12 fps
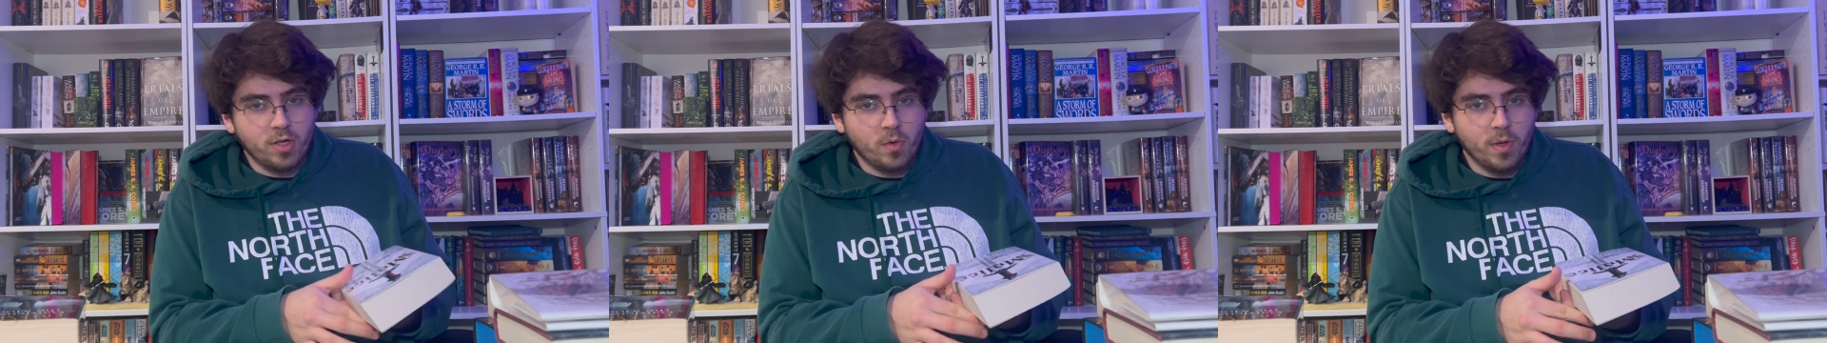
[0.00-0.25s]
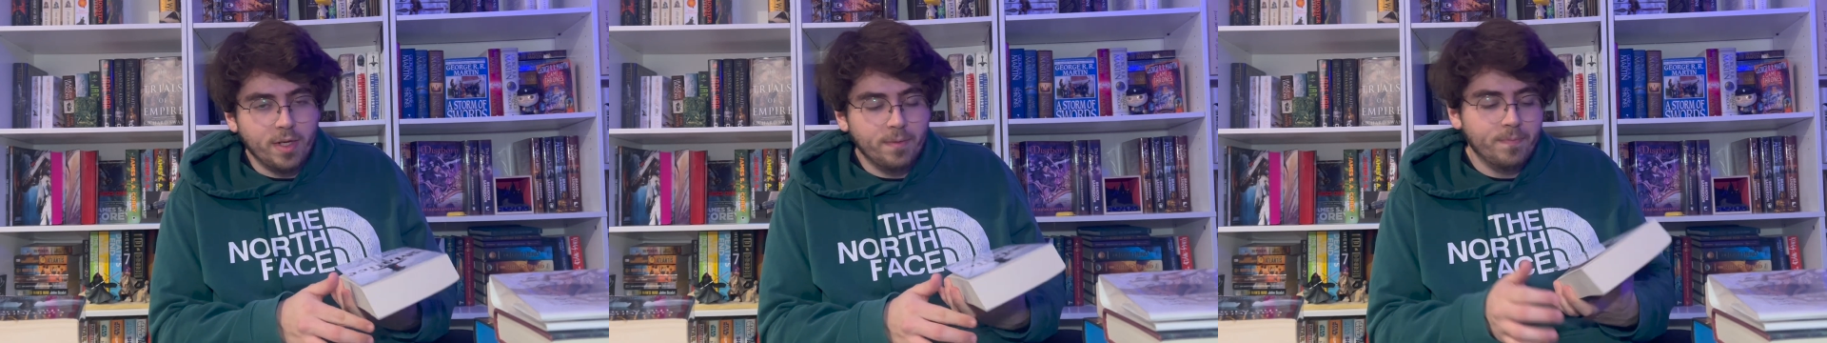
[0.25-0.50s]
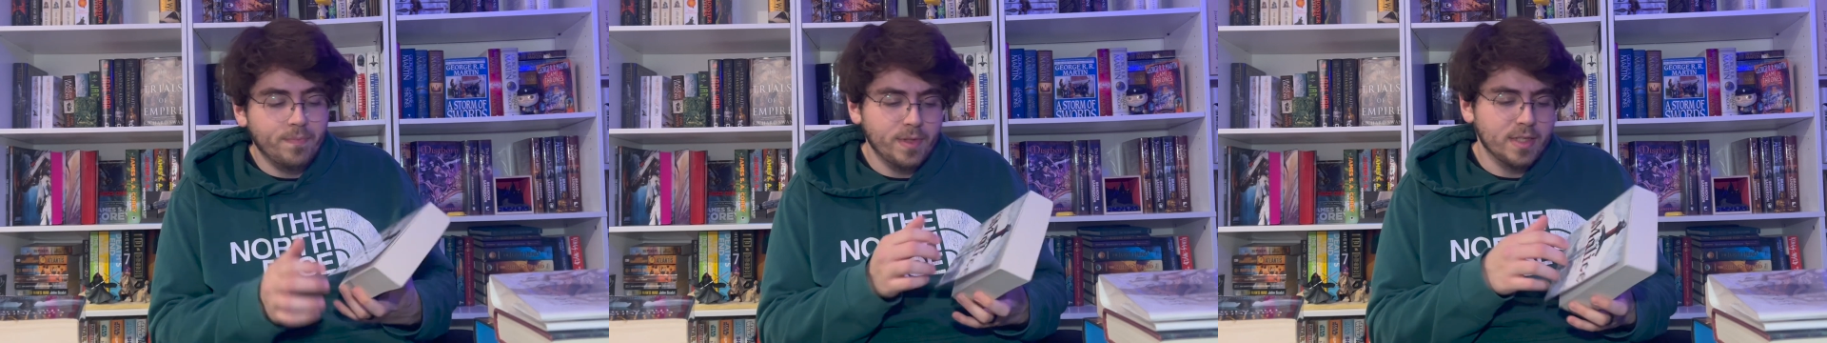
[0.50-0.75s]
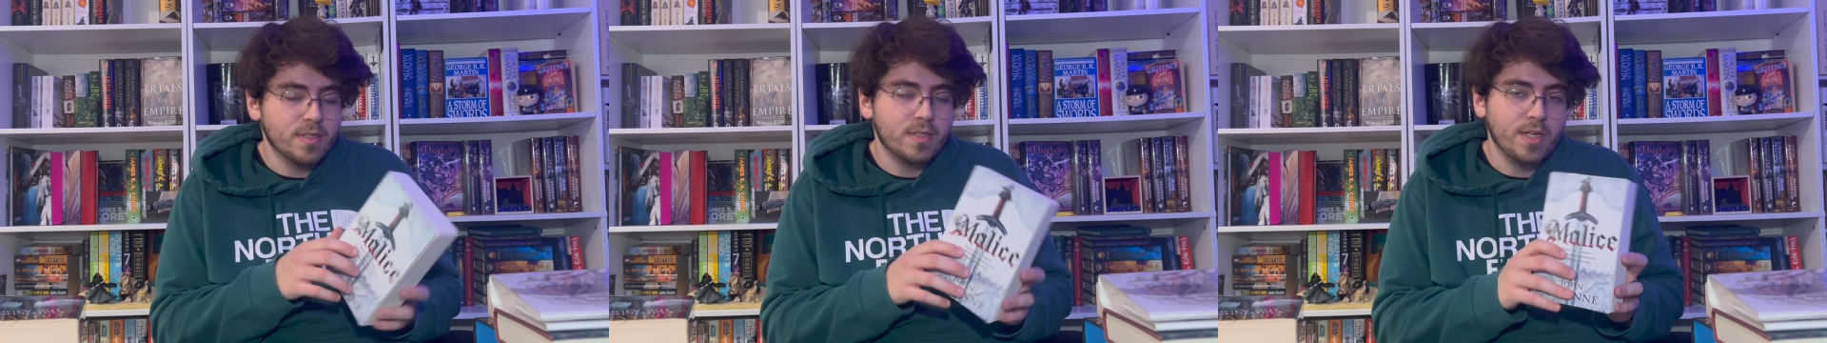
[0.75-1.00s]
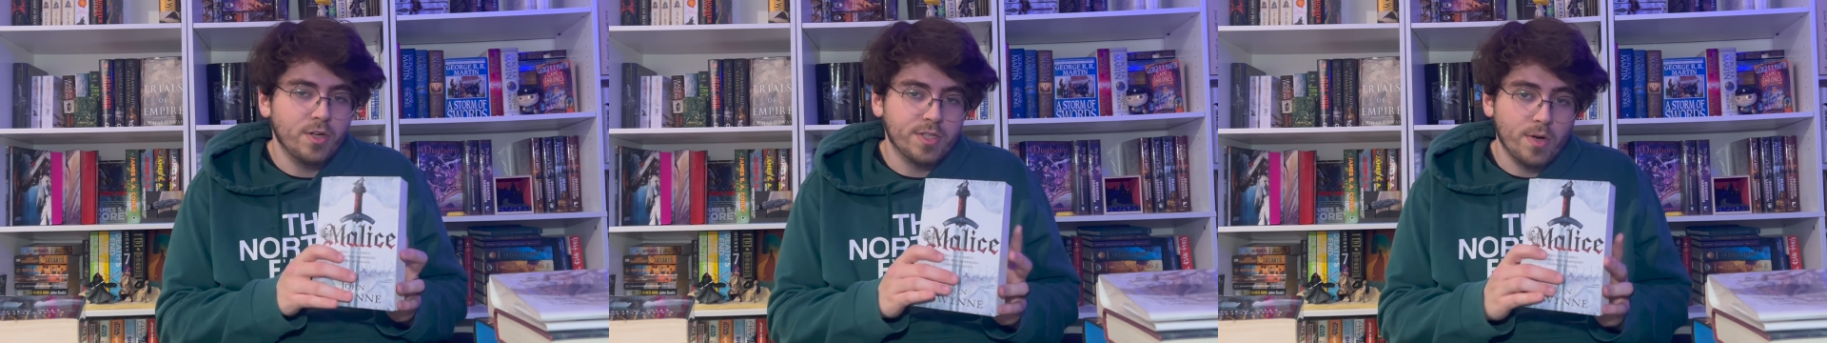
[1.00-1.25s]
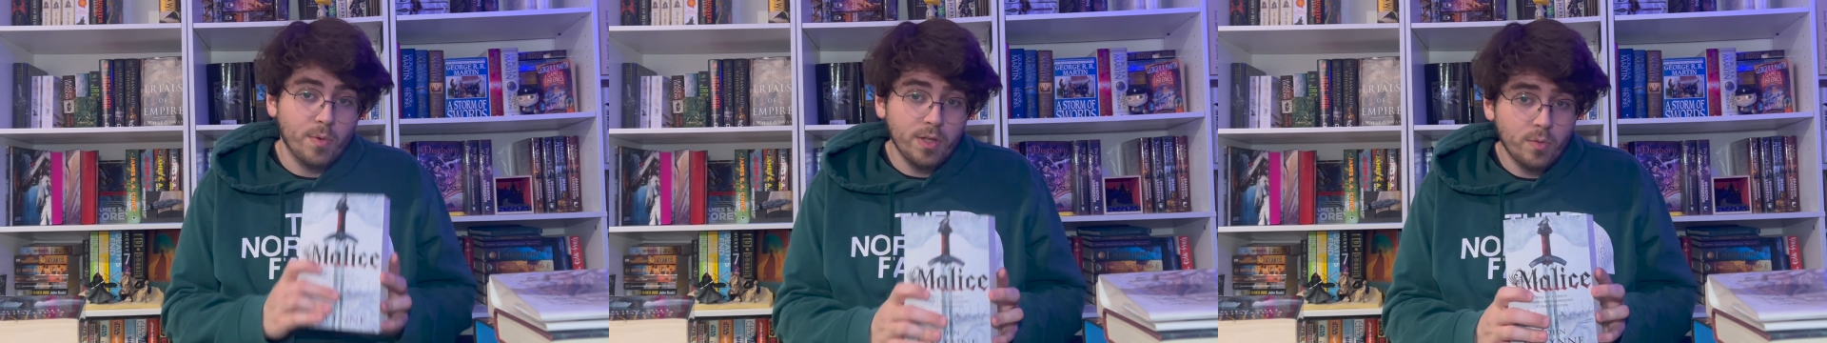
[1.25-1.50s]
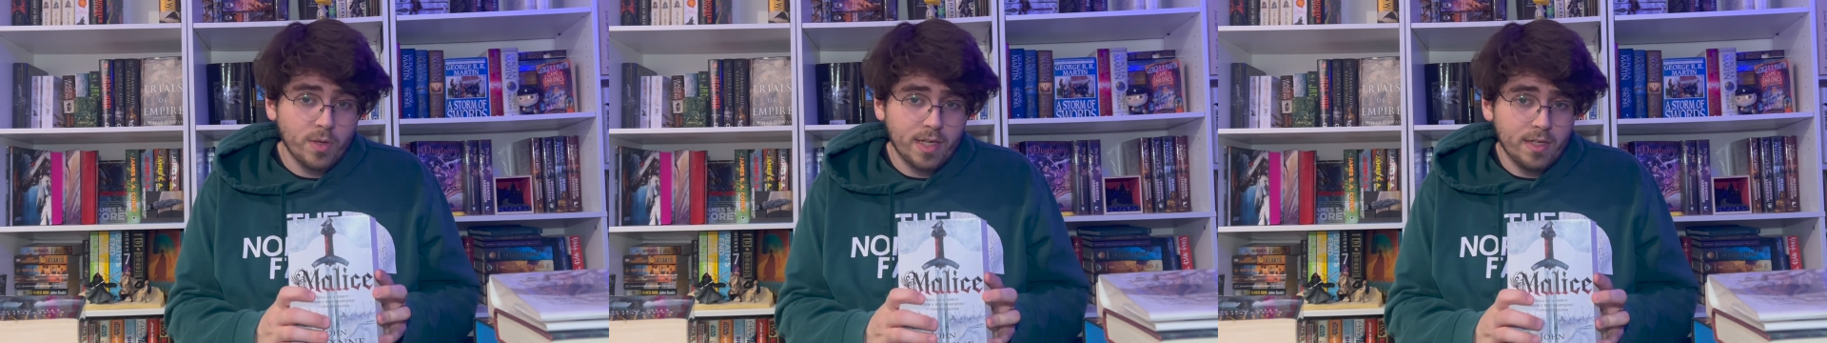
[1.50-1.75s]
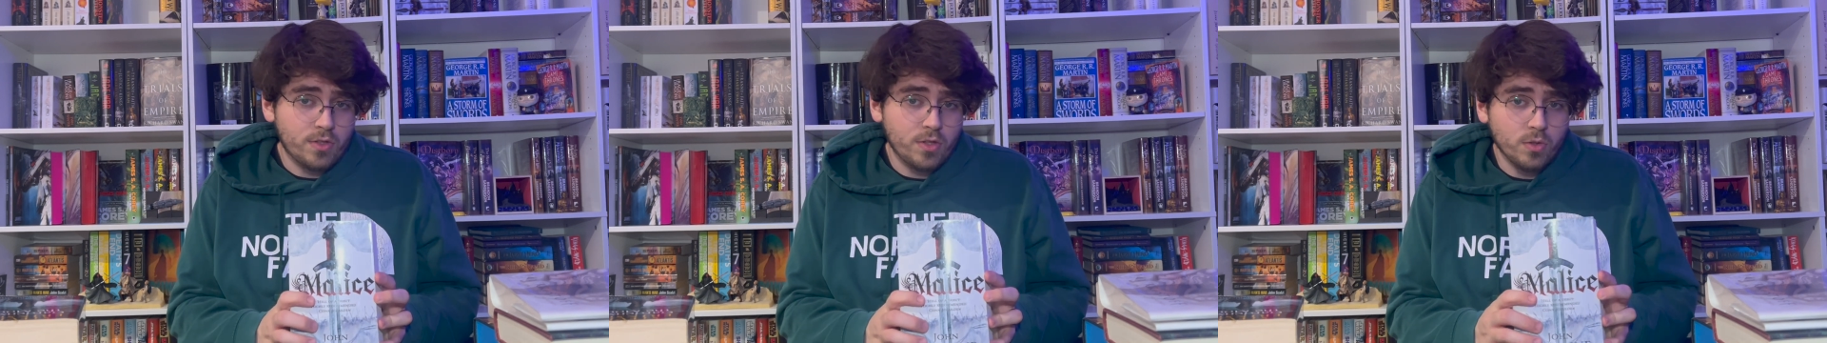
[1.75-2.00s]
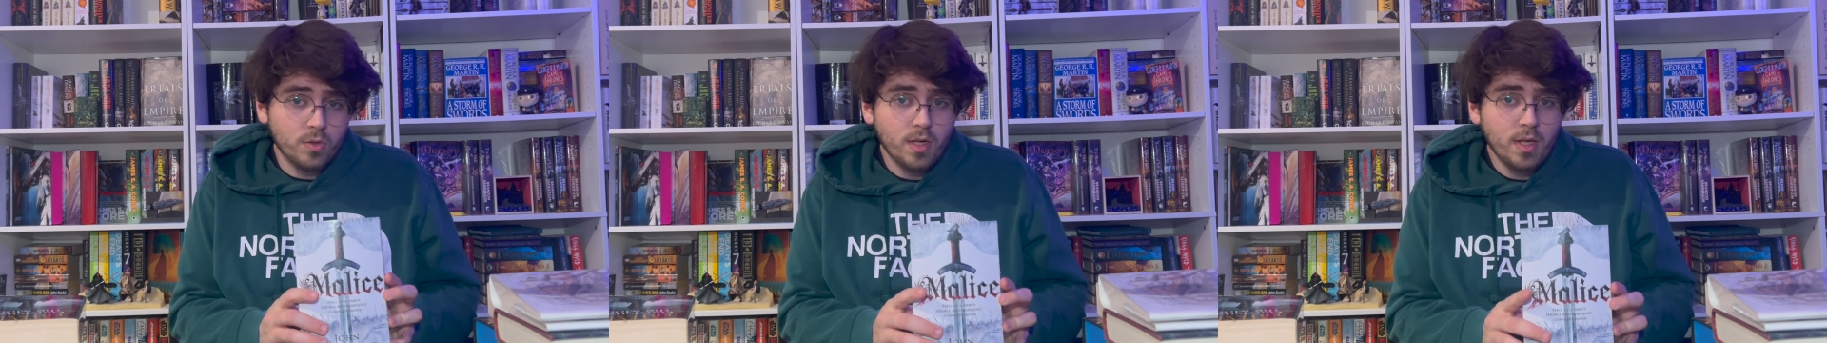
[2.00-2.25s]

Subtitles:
Gwynne is a series I really want to get to,